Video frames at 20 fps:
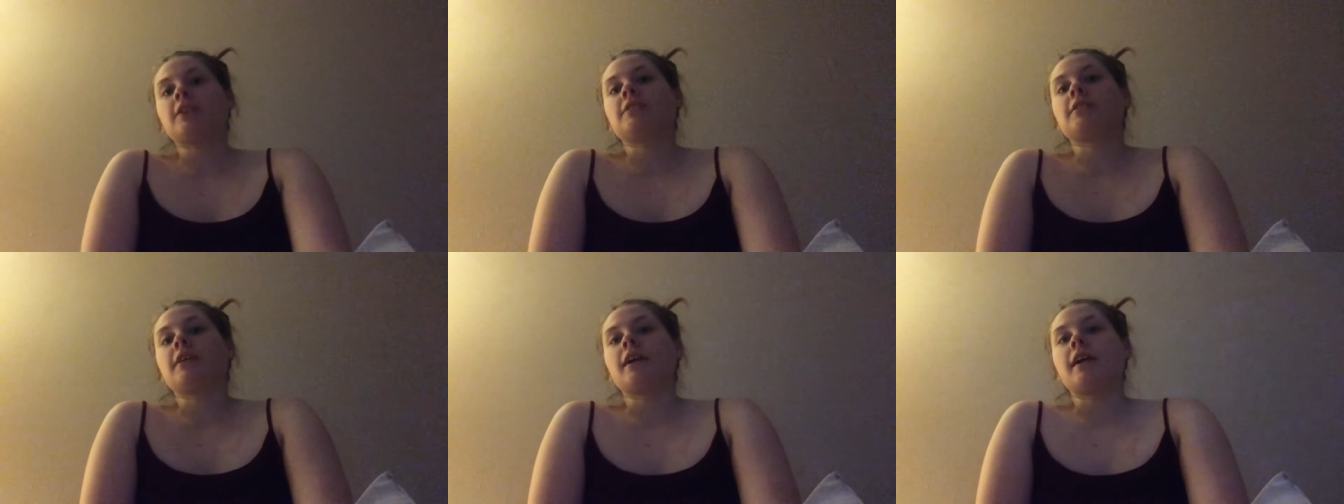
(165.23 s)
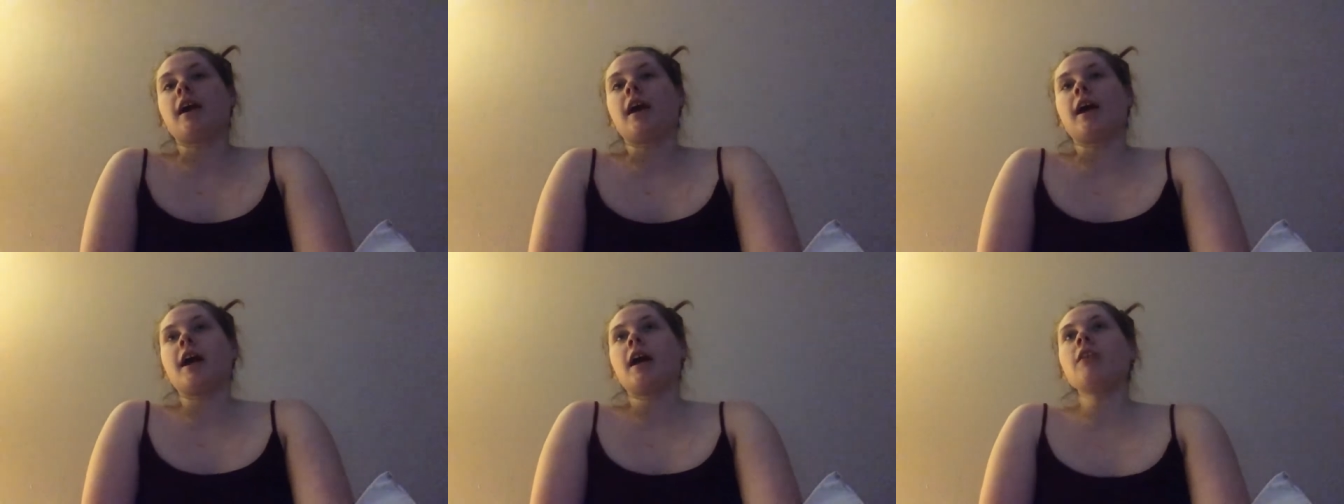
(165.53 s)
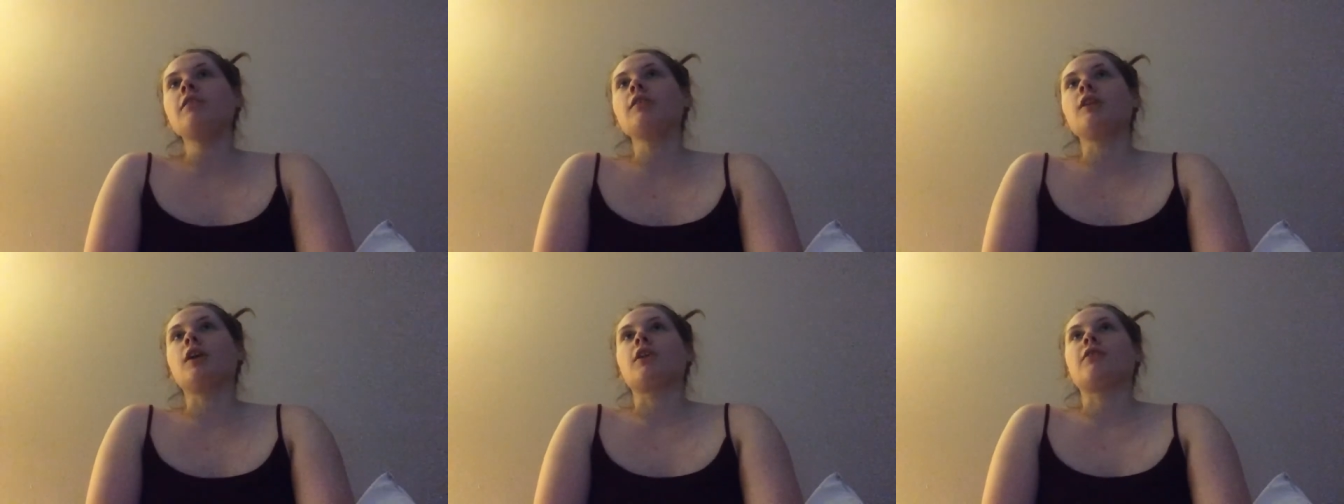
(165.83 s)
Like I had a
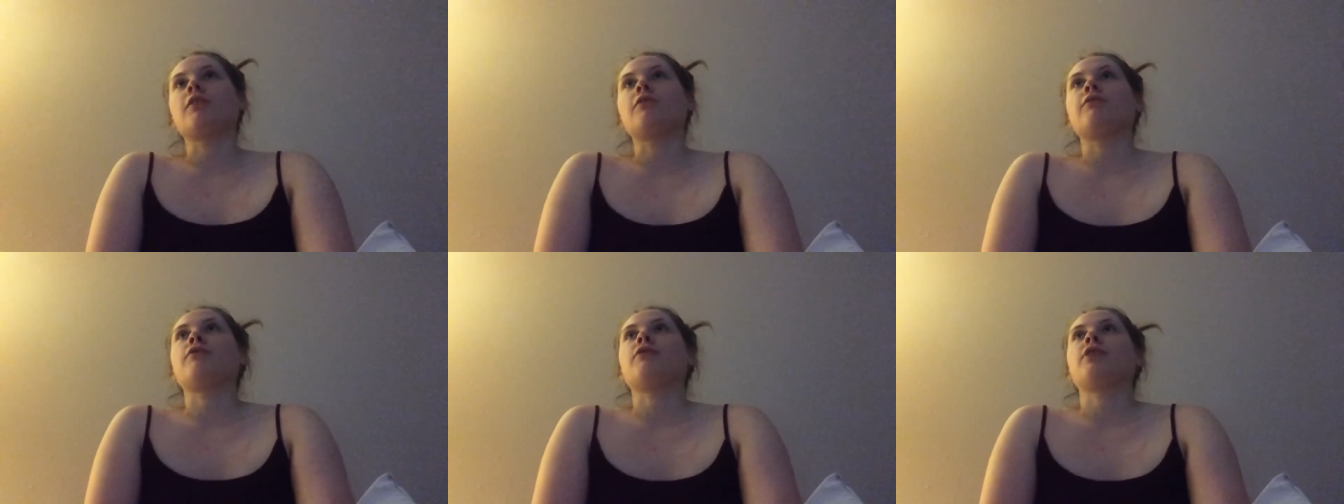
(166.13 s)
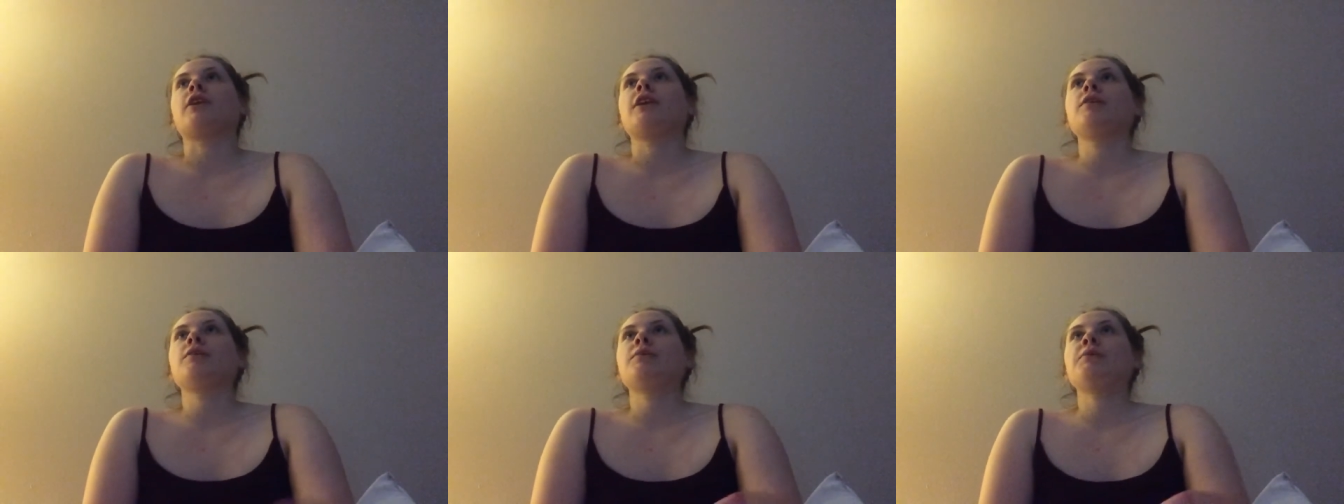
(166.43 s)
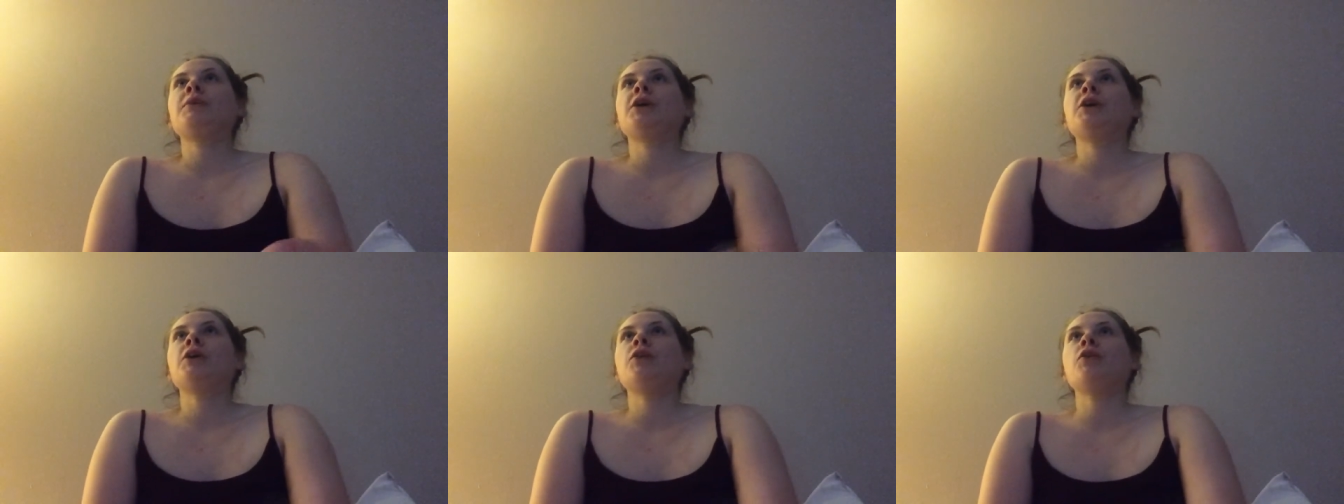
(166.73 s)
lot of freedom
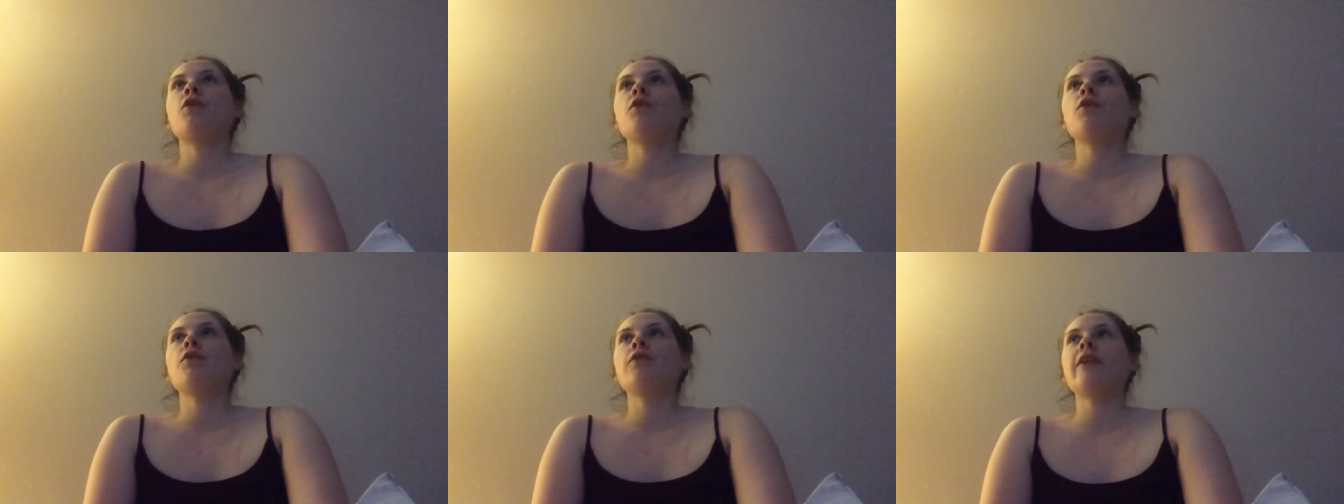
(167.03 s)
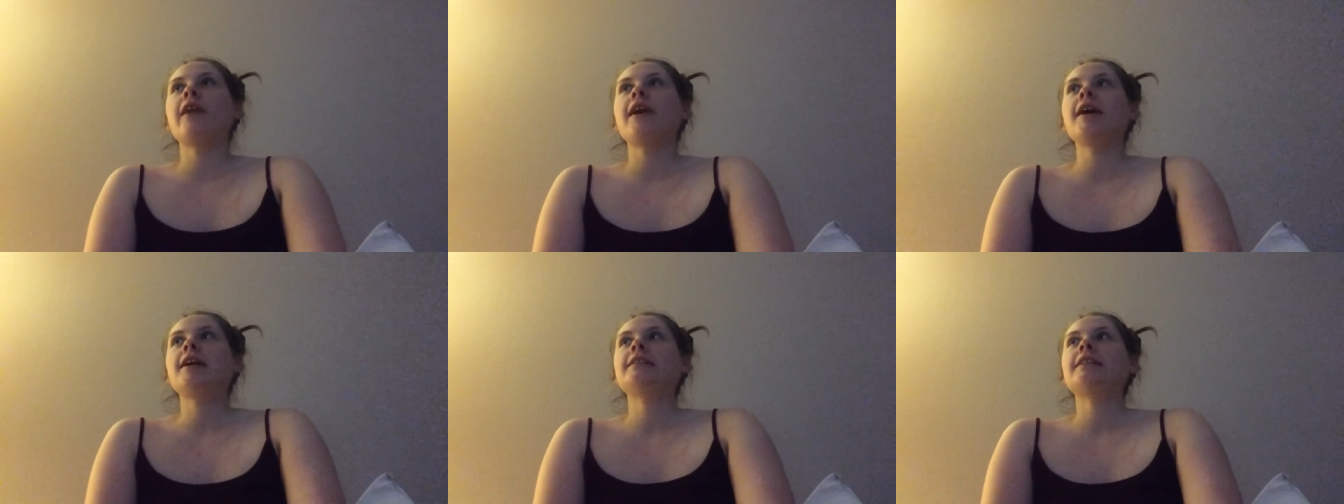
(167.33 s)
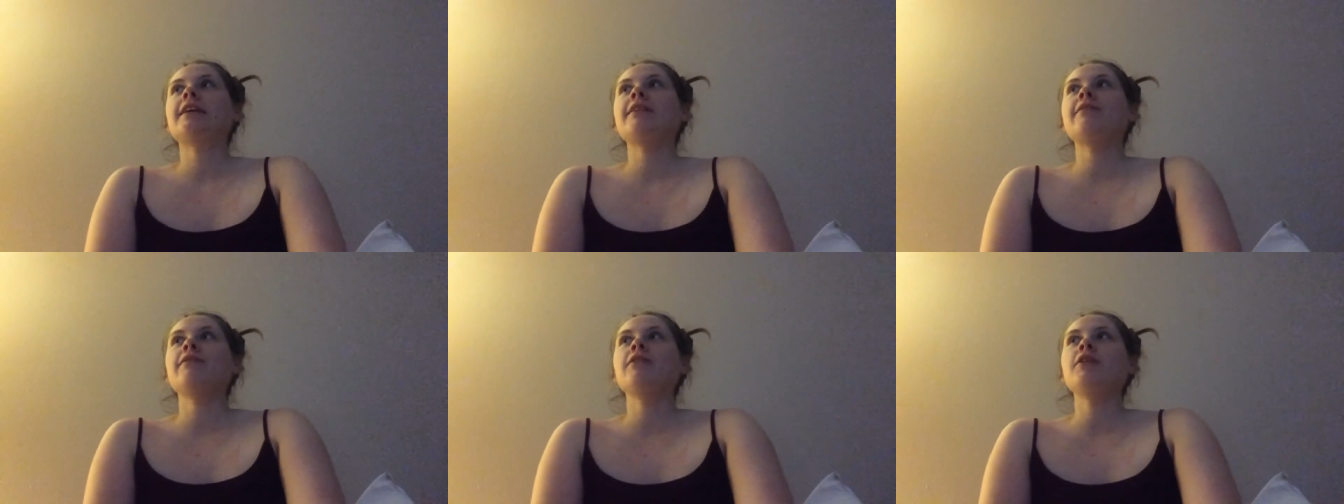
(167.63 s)
in Colfax,
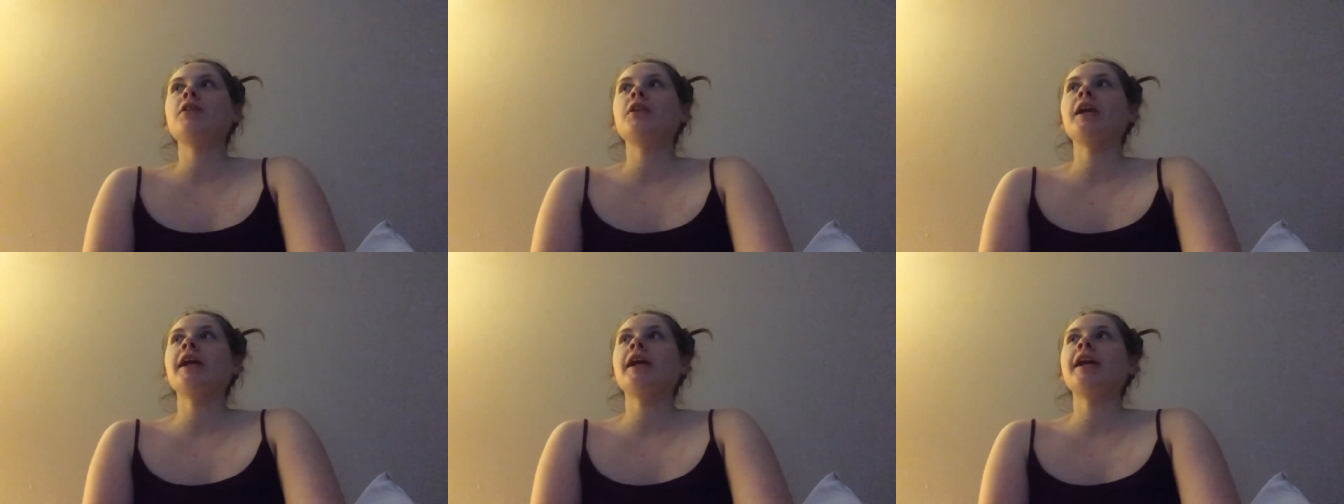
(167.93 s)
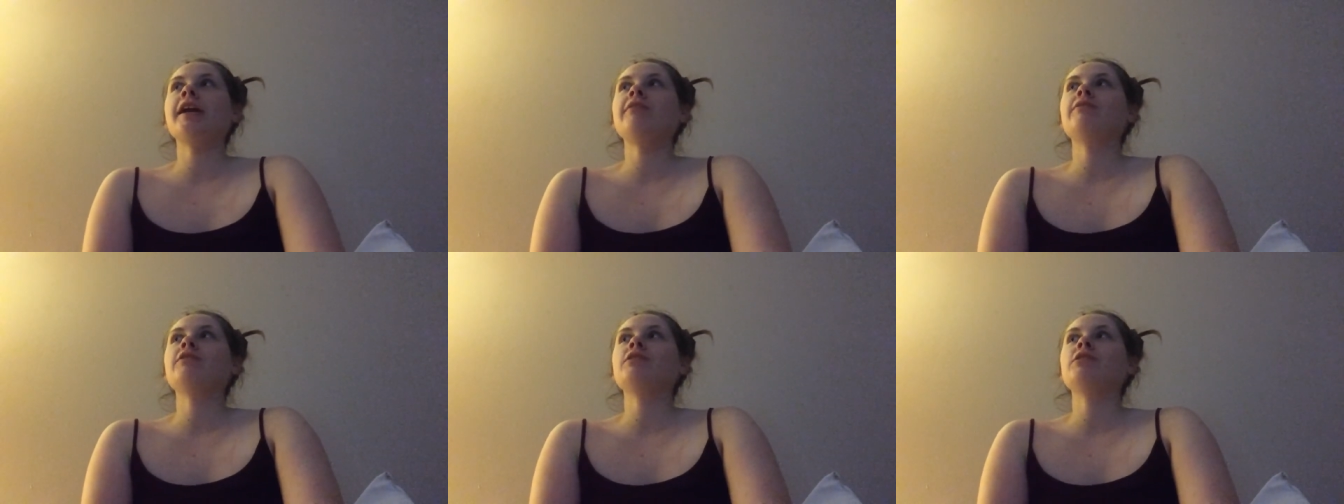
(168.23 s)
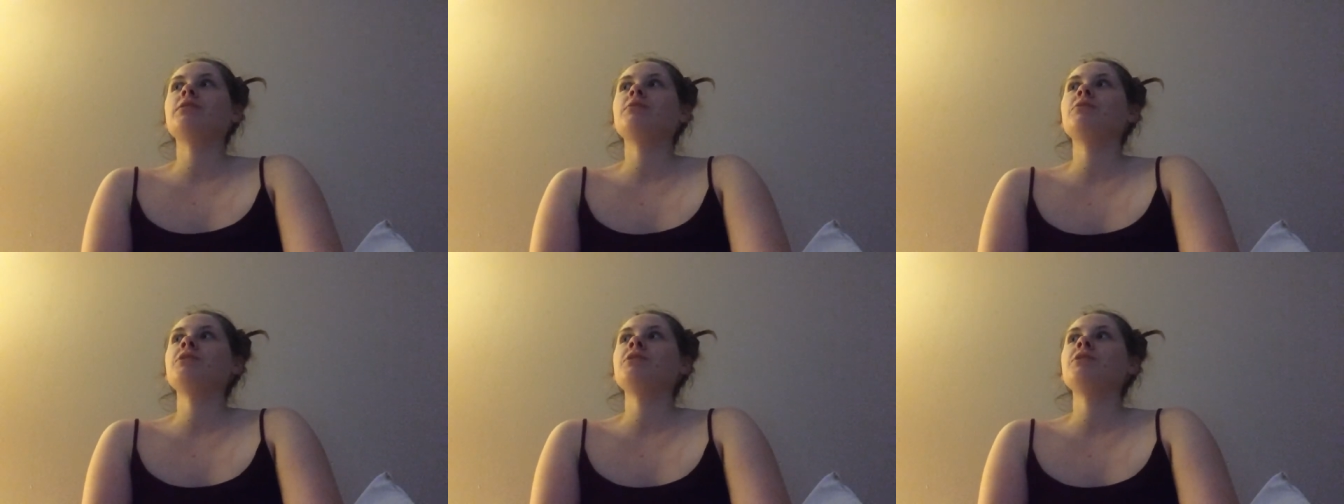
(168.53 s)
I feel like, for some